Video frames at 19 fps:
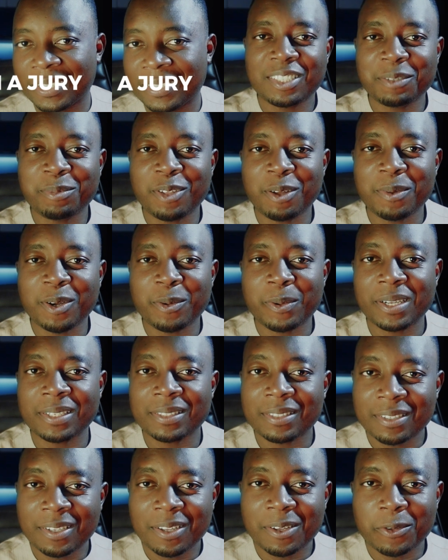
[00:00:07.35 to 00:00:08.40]
Tip number
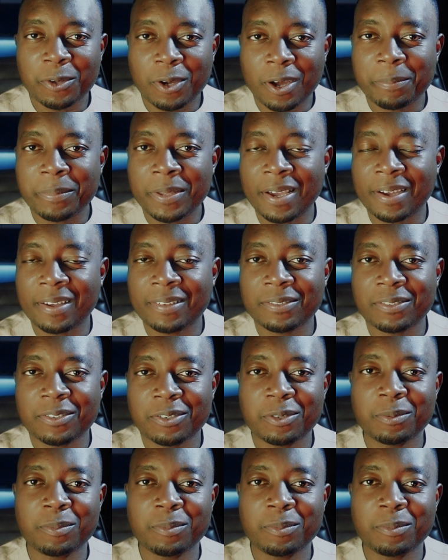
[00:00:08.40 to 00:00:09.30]
1, your appearance.